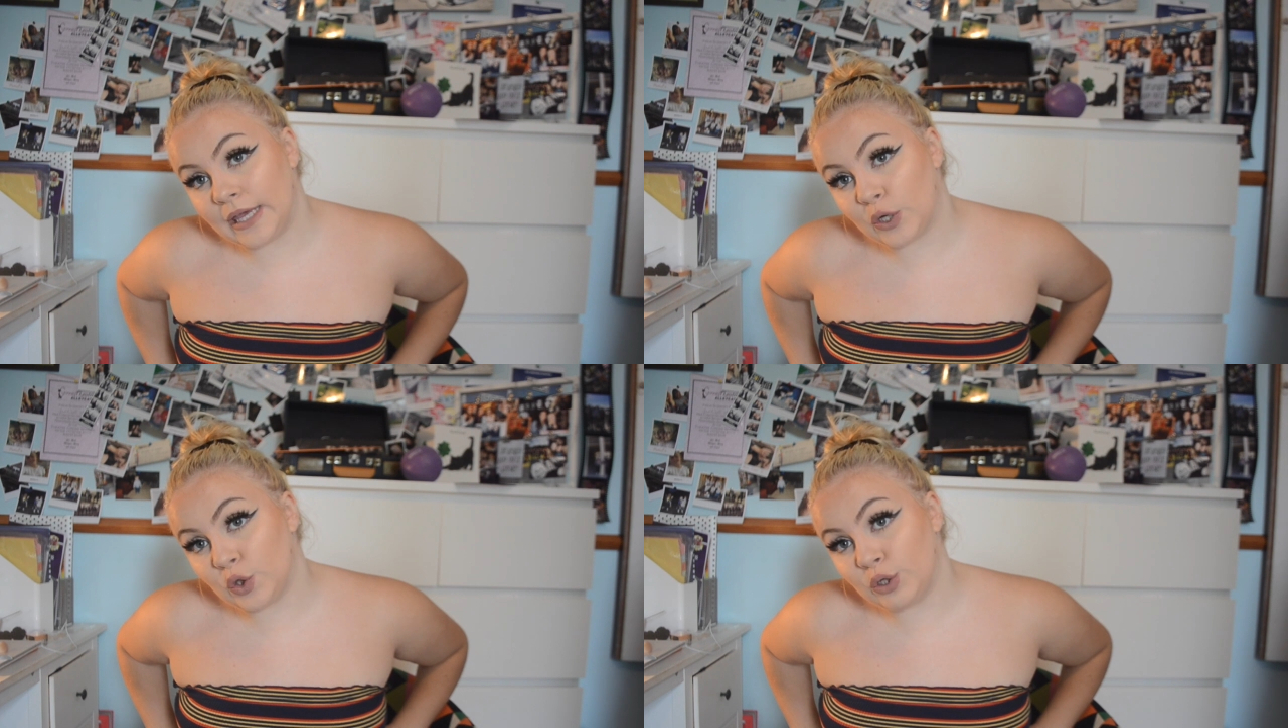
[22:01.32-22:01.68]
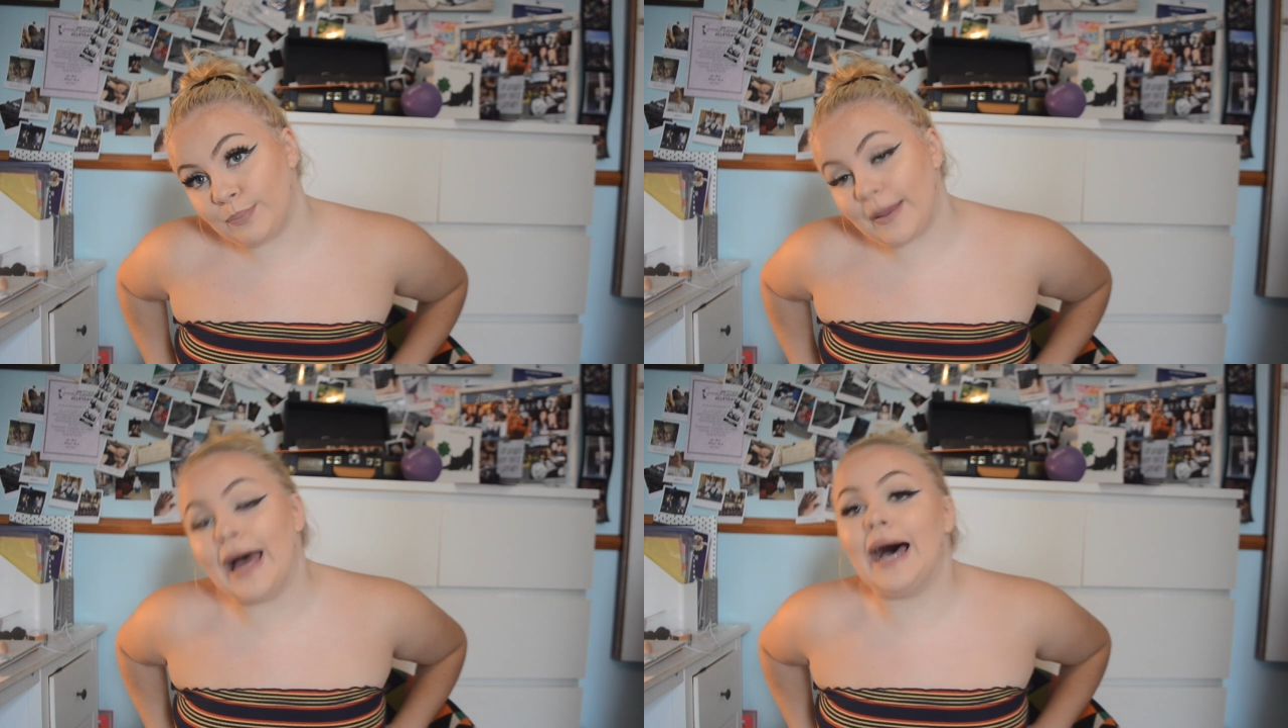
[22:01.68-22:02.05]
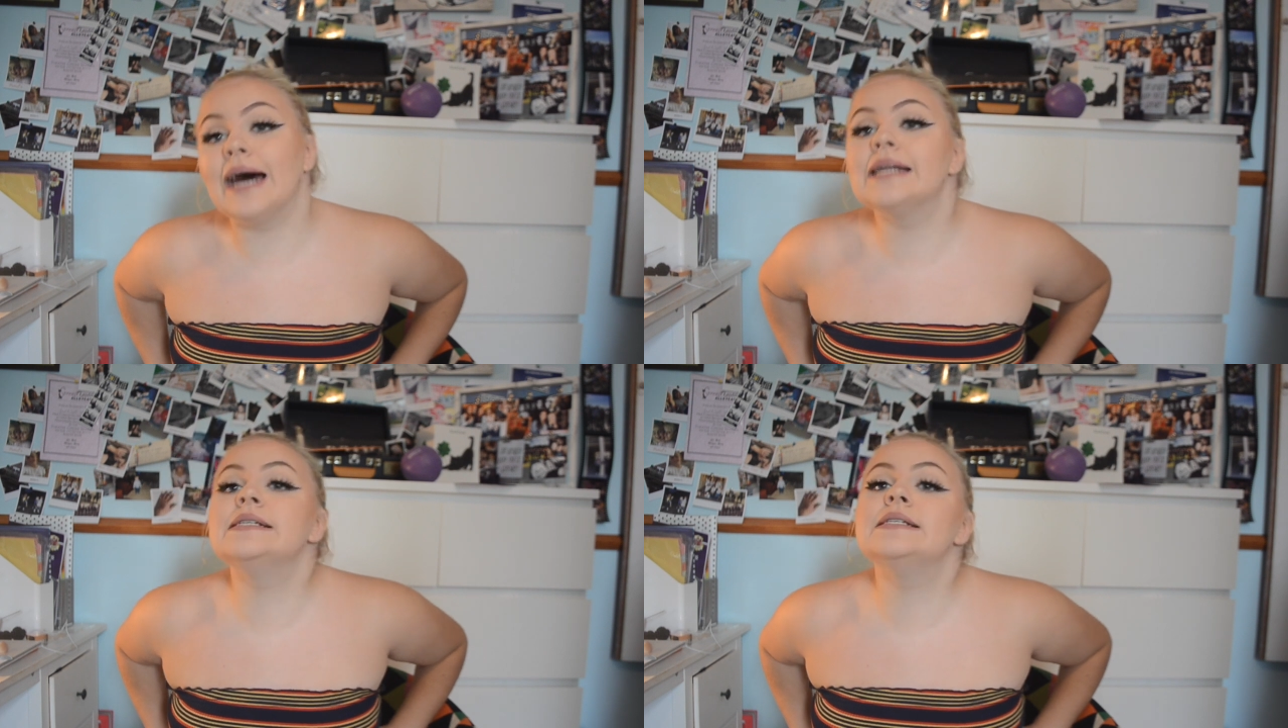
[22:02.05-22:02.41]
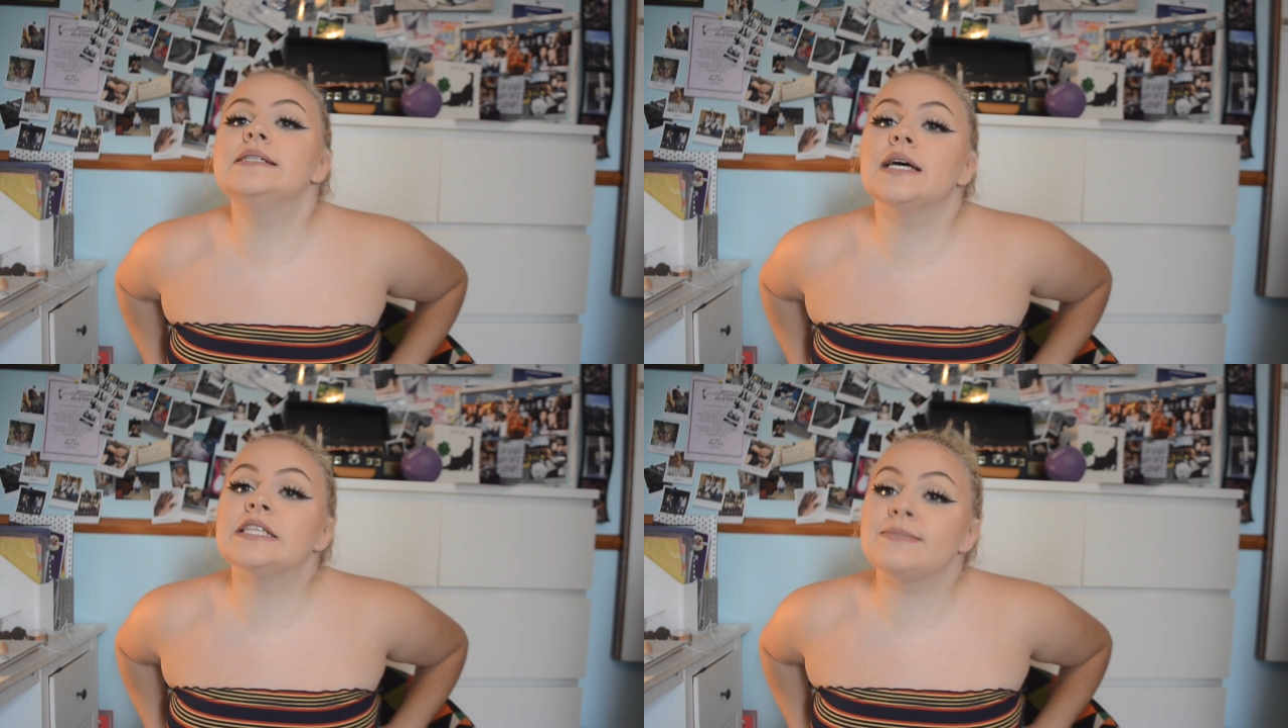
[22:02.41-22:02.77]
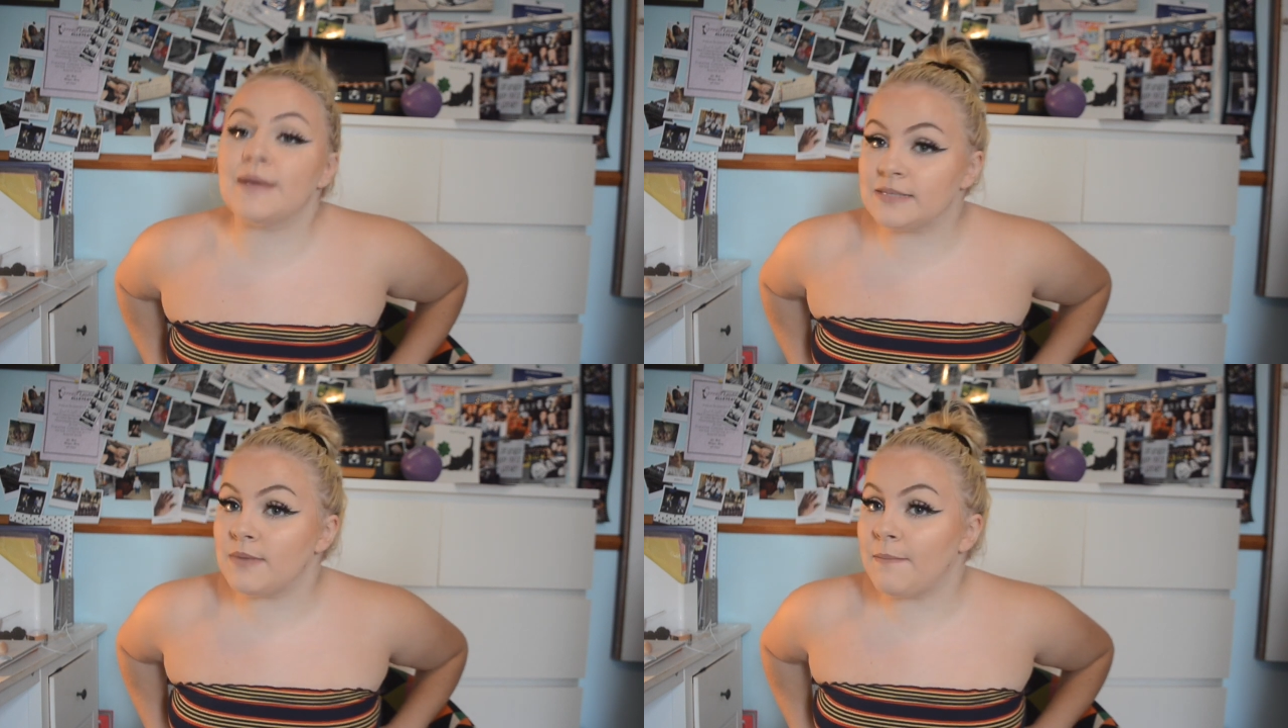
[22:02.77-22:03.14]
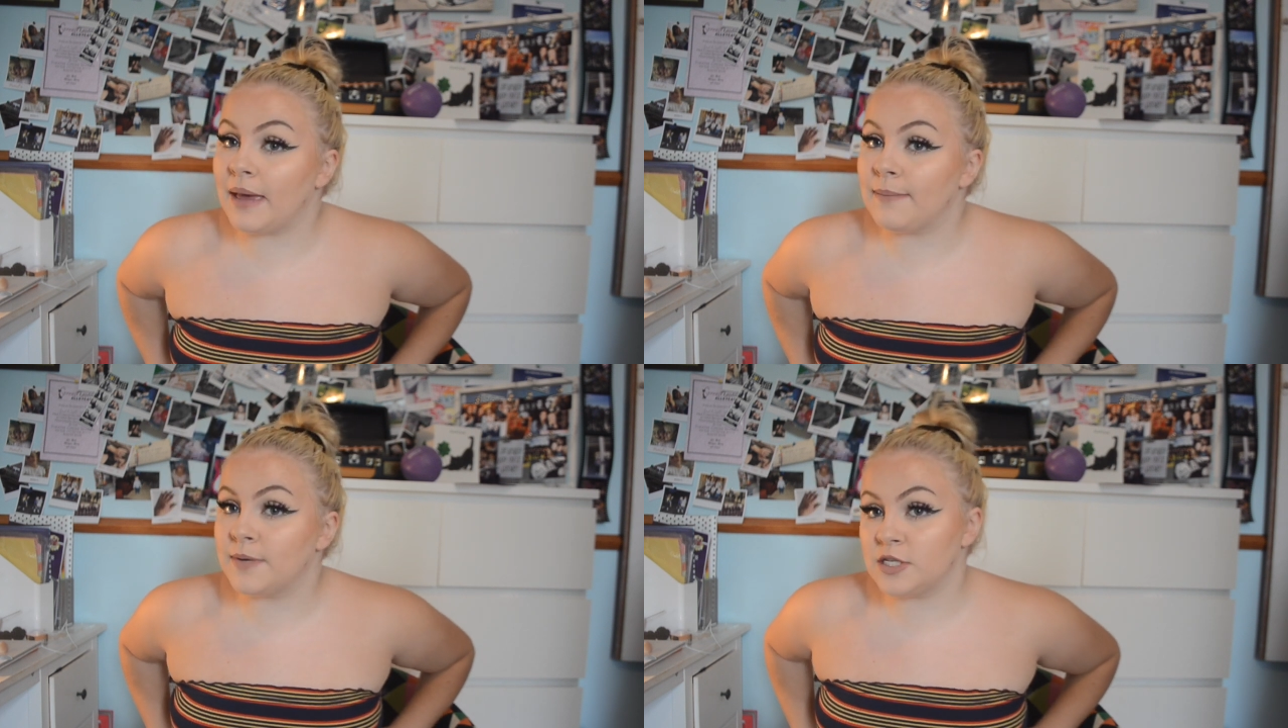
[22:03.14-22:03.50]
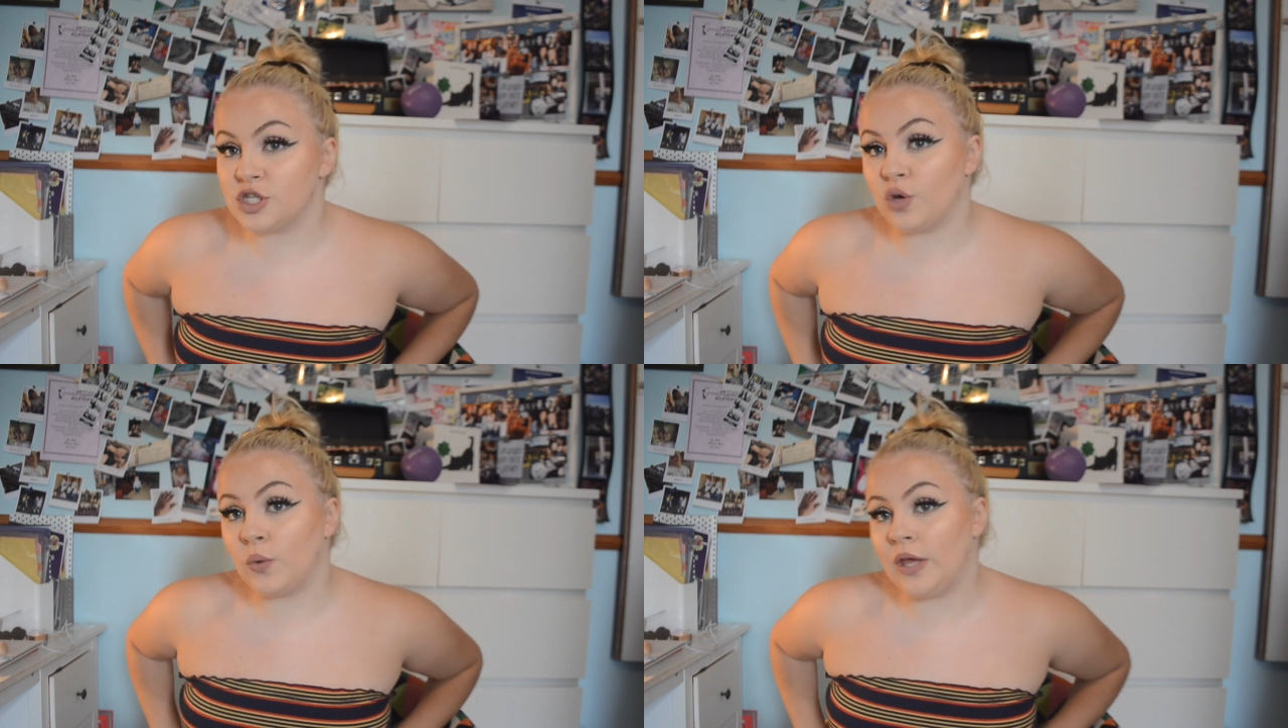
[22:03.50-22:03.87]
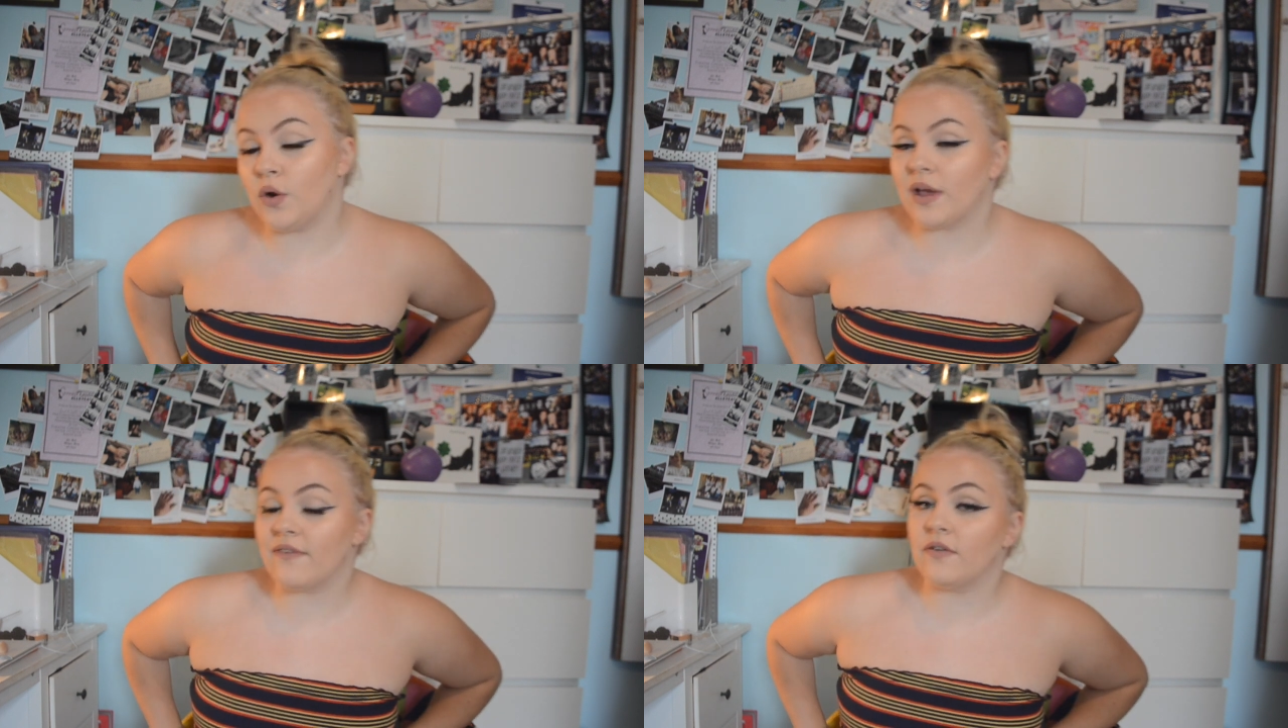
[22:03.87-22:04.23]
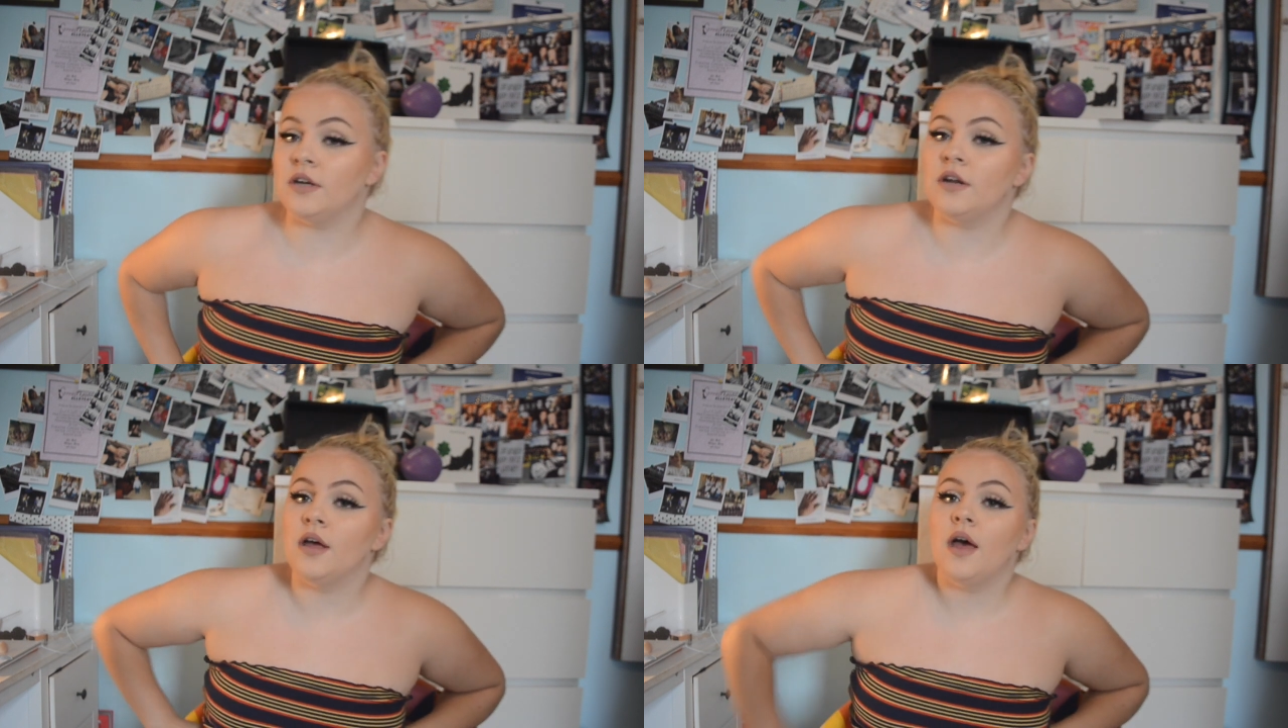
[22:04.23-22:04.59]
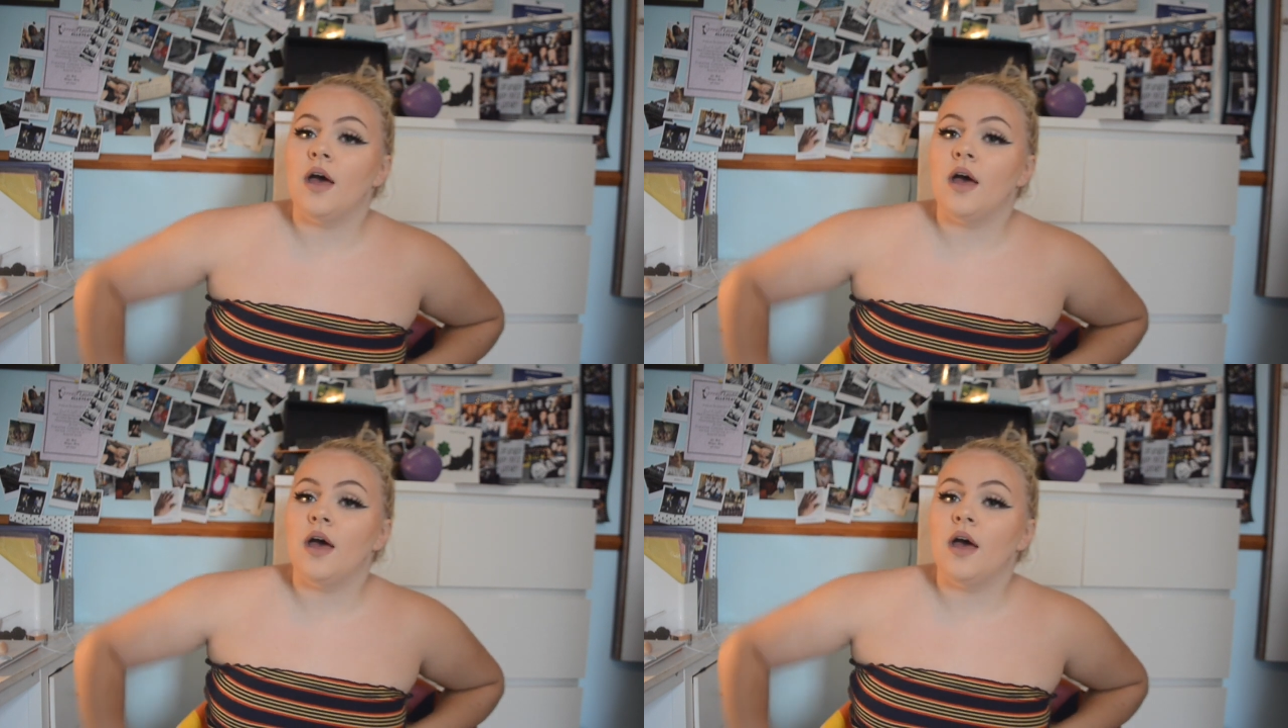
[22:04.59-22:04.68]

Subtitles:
year group and specimen papers that we got given.